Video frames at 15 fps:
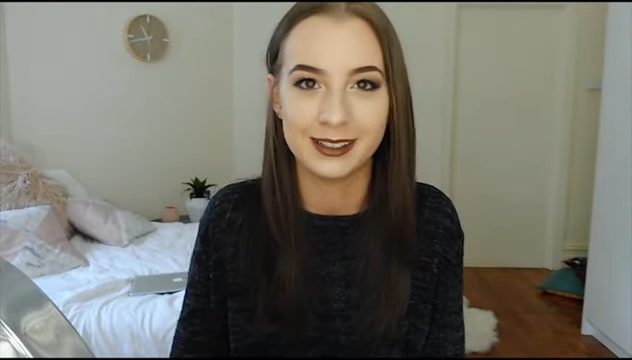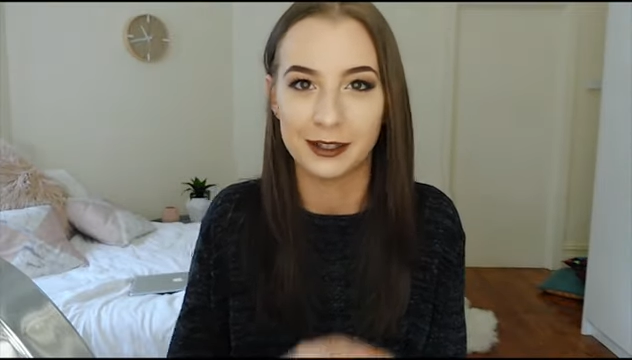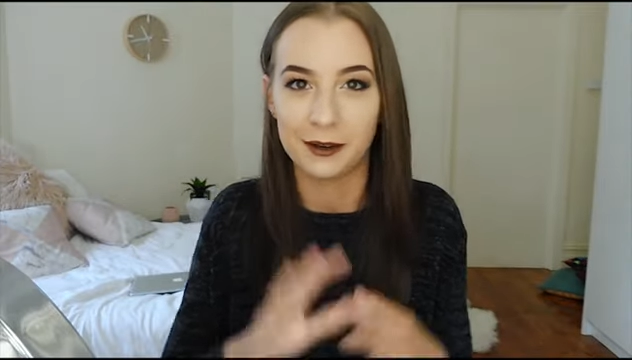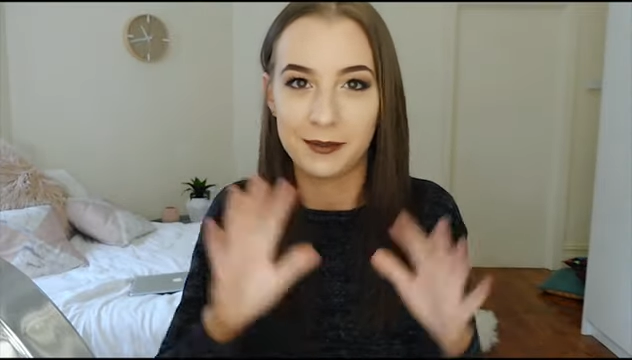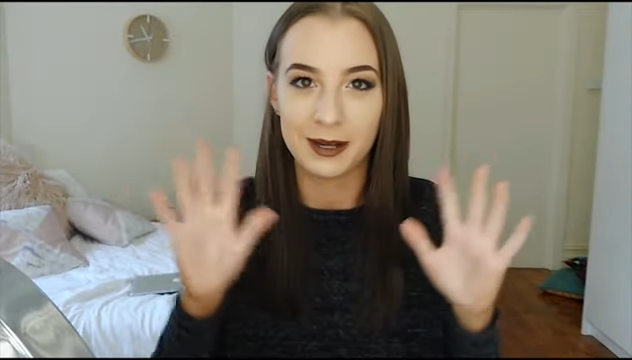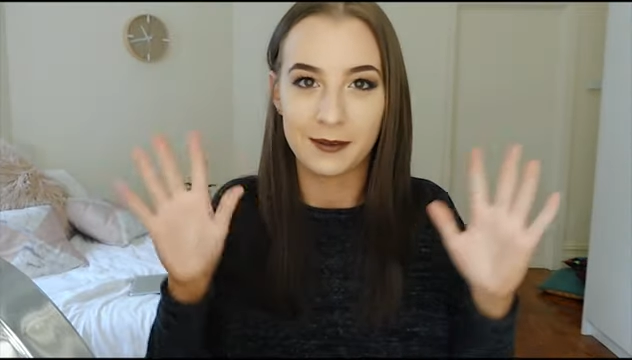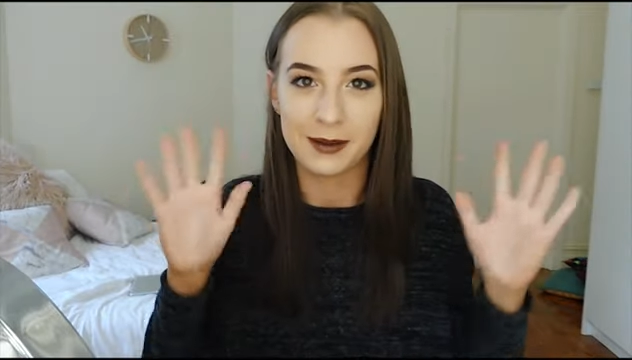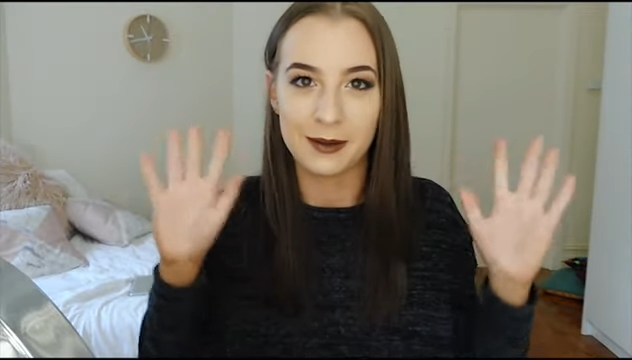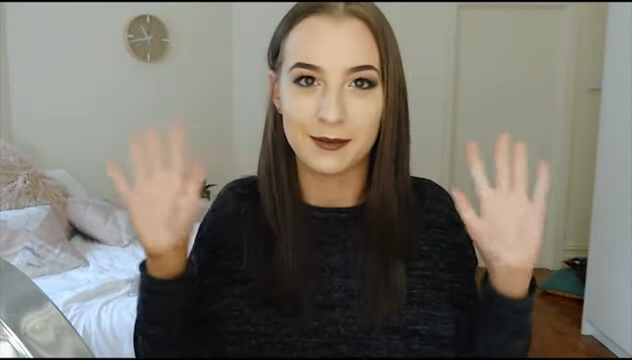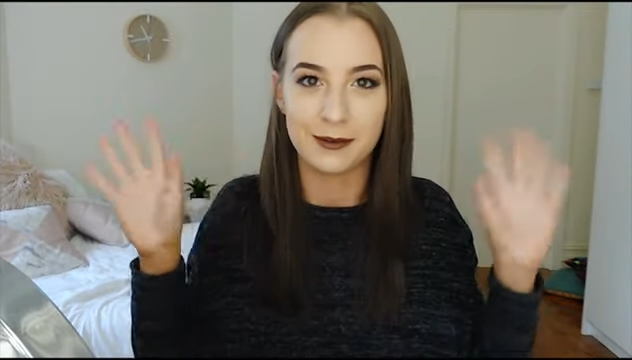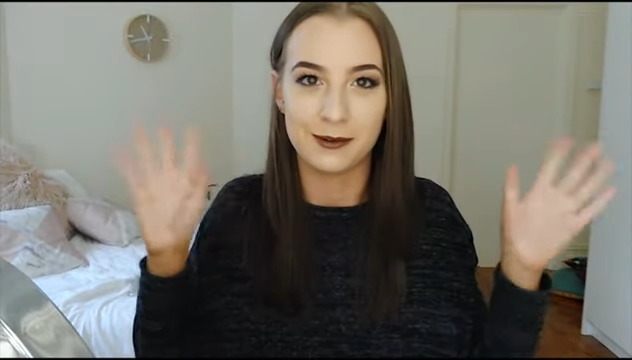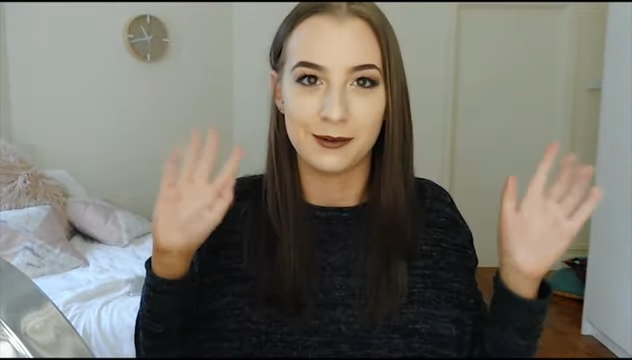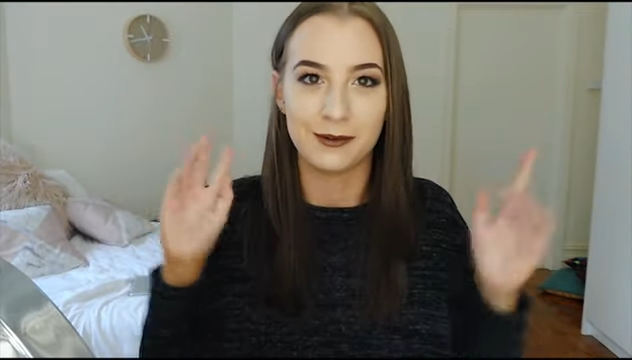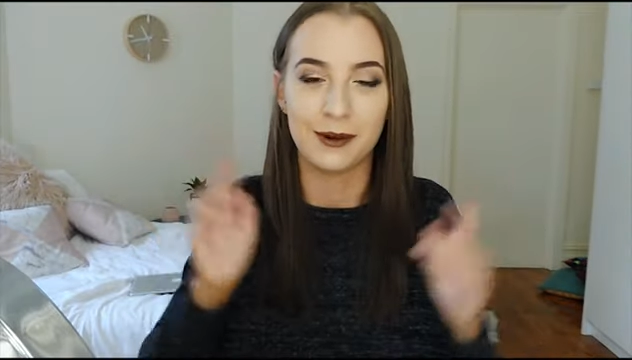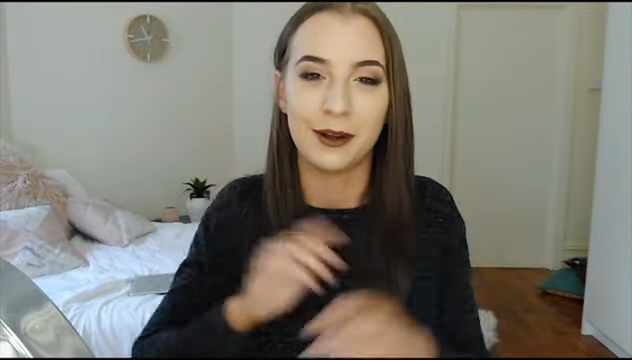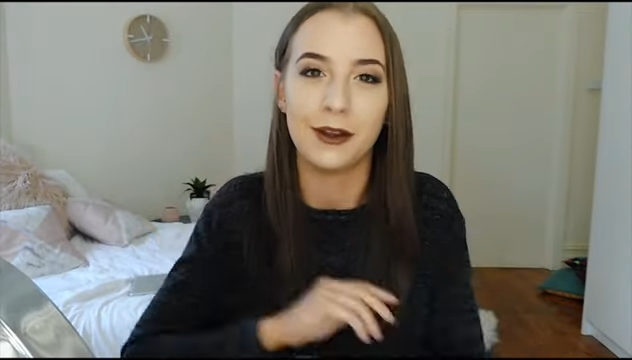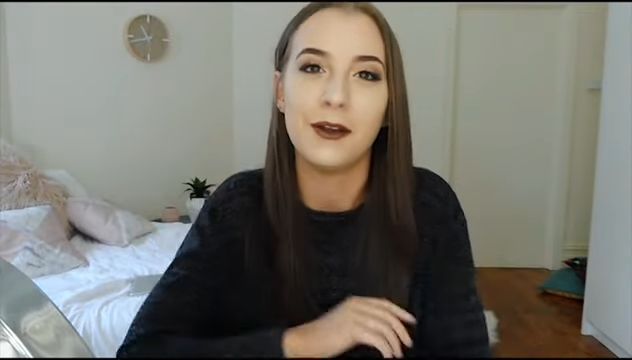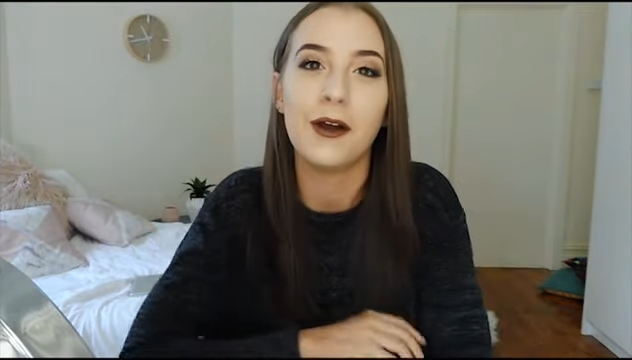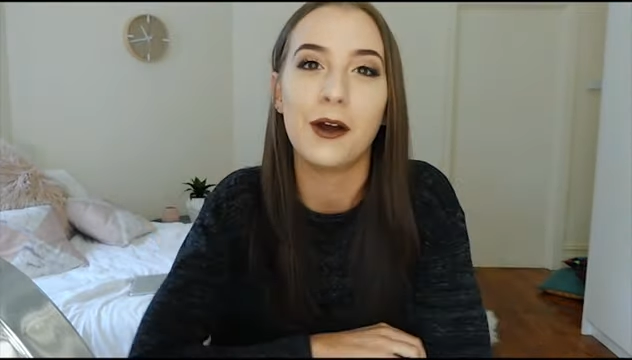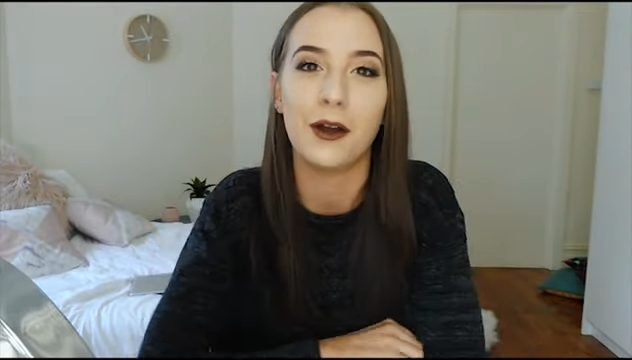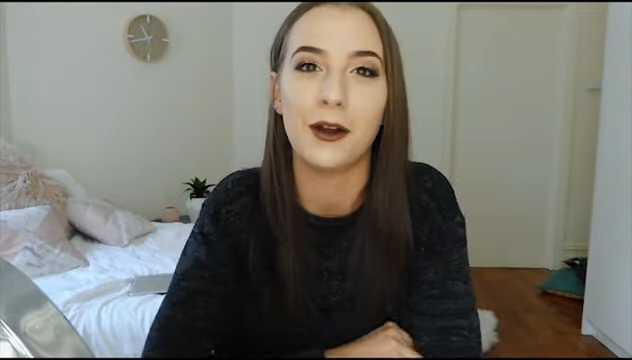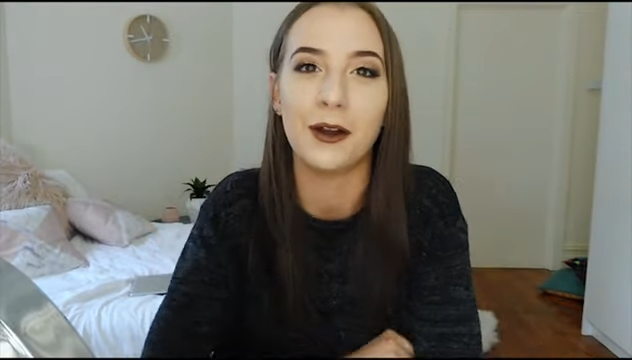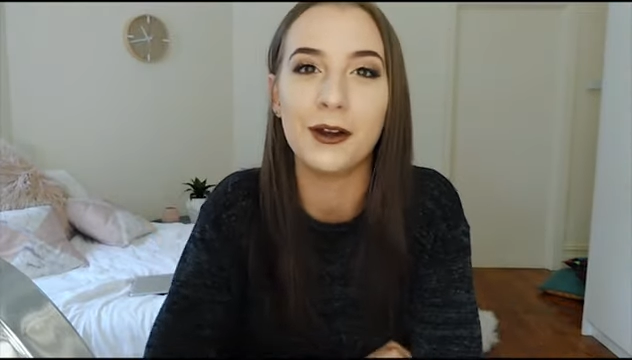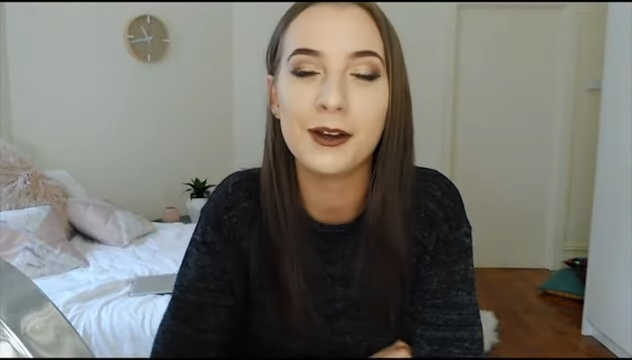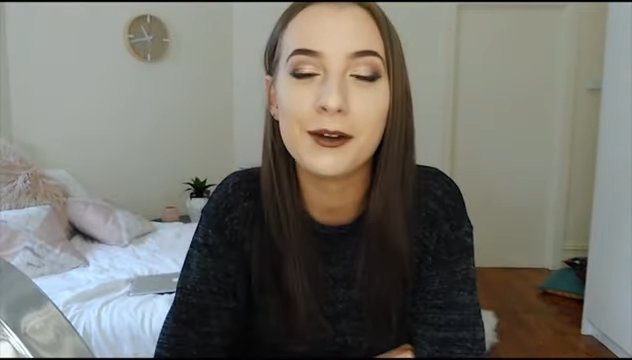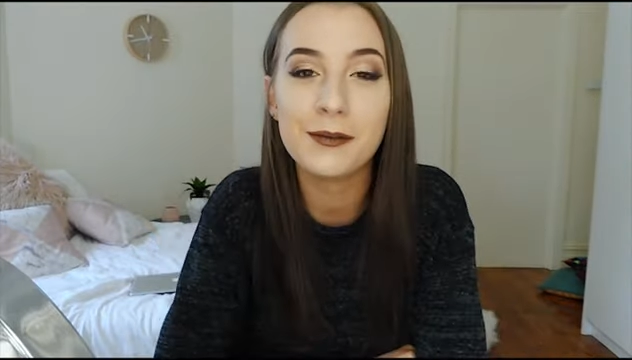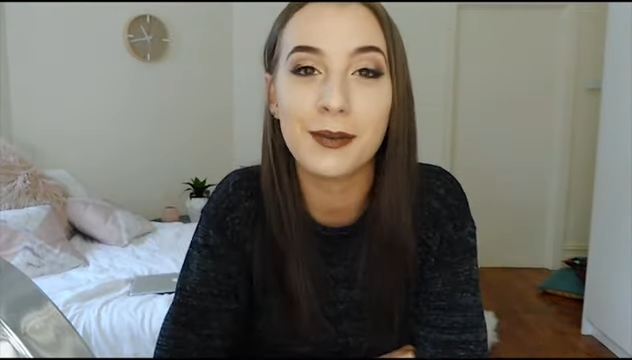so many people want to know.